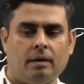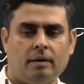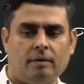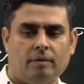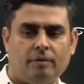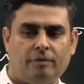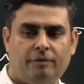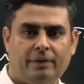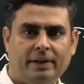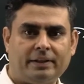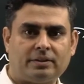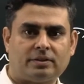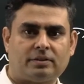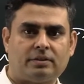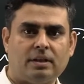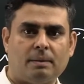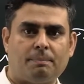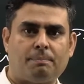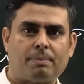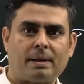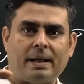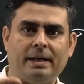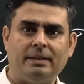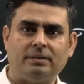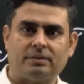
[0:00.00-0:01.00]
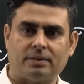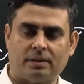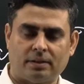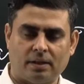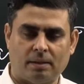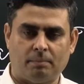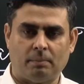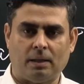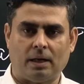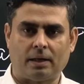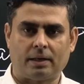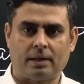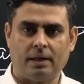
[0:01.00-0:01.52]
fix the price in the
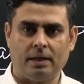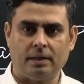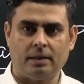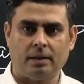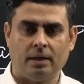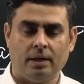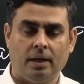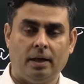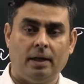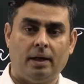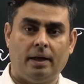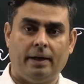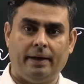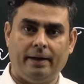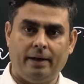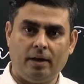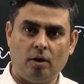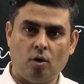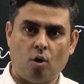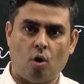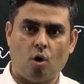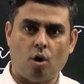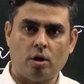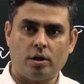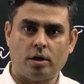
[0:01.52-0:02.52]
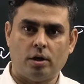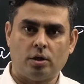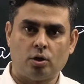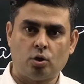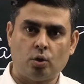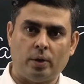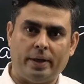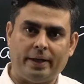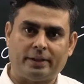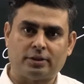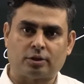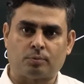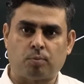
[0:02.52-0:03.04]
market in order
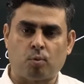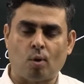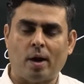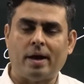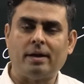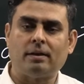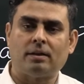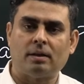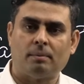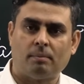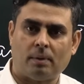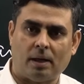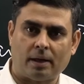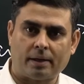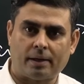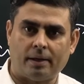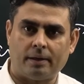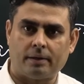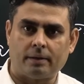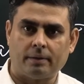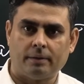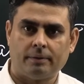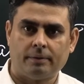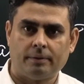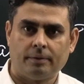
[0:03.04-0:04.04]
to exploit the market.